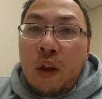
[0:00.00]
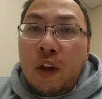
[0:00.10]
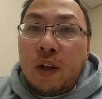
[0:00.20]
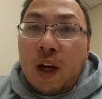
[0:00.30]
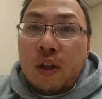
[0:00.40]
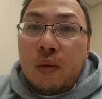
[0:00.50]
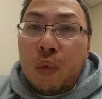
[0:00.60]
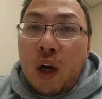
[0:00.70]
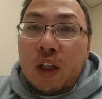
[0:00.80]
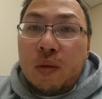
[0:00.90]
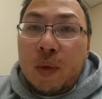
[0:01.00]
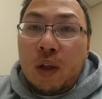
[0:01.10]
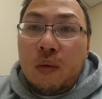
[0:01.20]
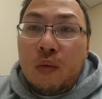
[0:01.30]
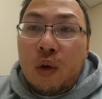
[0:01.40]
thing that surprised
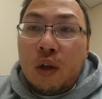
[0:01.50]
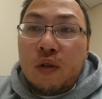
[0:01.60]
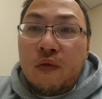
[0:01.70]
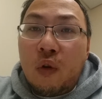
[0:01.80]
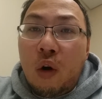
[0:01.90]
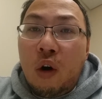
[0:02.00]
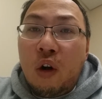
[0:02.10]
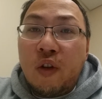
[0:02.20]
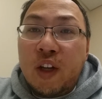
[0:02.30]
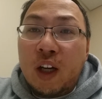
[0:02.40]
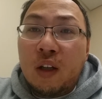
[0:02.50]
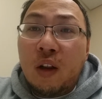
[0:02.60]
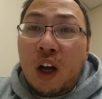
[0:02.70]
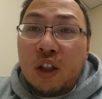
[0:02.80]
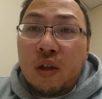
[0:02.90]
me was for all the
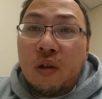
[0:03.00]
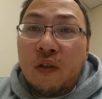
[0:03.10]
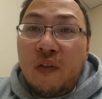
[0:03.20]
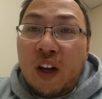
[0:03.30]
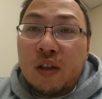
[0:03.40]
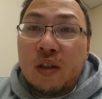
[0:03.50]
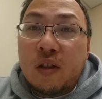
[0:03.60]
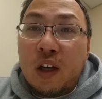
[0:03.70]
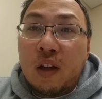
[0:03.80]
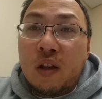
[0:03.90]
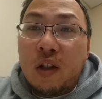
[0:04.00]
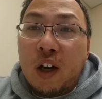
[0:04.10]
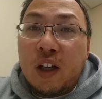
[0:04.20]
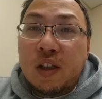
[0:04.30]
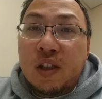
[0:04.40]
technological advances that the
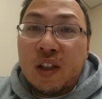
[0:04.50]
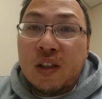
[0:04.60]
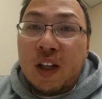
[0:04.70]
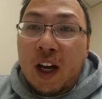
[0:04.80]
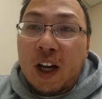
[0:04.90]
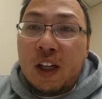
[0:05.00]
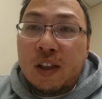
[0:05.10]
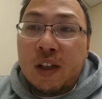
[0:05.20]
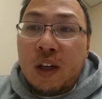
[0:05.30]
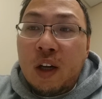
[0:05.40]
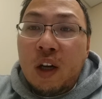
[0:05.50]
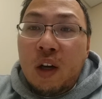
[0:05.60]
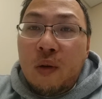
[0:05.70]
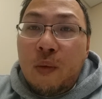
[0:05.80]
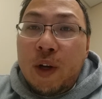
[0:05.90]
United States has,
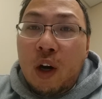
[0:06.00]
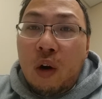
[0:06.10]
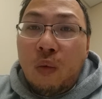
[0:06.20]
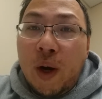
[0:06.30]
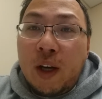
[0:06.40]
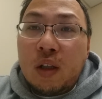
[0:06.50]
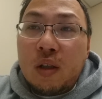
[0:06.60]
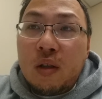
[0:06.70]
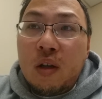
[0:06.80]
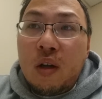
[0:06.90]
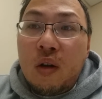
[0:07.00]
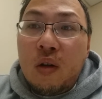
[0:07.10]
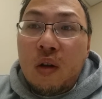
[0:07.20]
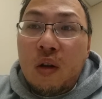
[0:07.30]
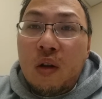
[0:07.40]
we are ranked
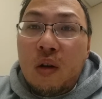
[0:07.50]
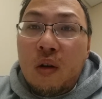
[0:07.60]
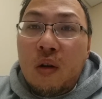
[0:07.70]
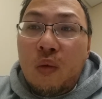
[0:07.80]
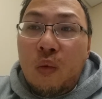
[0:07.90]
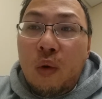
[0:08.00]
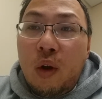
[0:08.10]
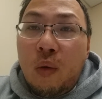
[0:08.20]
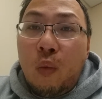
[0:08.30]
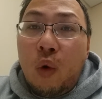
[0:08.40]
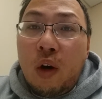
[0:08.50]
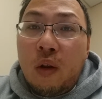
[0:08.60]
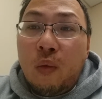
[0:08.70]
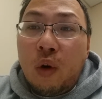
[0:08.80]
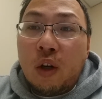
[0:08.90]
in one
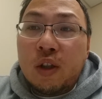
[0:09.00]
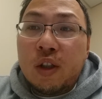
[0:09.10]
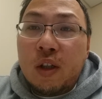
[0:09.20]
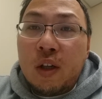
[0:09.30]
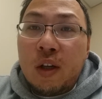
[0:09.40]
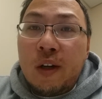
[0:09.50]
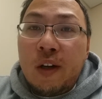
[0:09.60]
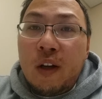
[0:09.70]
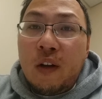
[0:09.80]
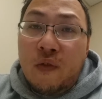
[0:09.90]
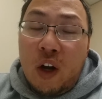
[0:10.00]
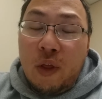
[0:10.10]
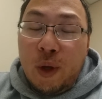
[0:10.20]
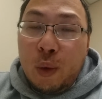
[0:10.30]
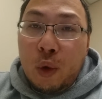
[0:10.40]
of the worst, if
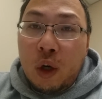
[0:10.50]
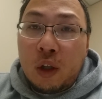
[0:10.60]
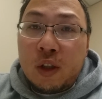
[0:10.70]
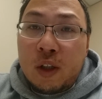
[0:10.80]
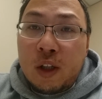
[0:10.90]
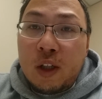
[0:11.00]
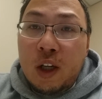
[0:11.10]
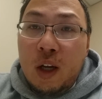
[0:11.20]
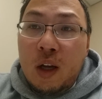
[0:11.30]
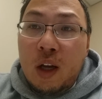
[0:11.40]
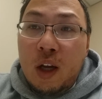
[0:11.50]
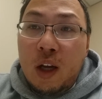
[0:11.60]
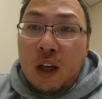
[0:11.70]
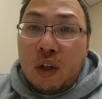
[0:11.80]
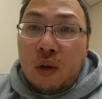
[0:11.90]
not the worst,
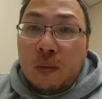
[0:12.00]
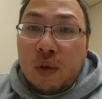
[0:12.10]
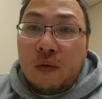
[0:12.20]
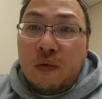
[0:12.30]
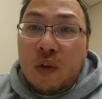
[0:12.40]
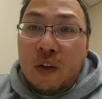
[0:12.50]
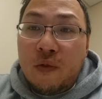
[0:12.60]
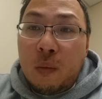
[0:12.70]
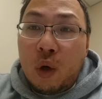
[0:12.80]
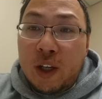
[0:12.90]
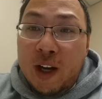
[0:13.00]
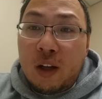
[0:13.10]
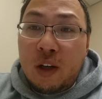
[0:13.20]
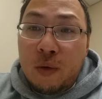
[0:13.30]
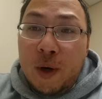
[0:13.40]
in terms of infant
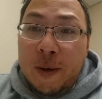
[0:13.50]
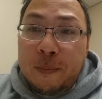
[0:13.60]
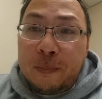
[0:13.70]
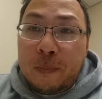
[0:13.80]
mortality rate.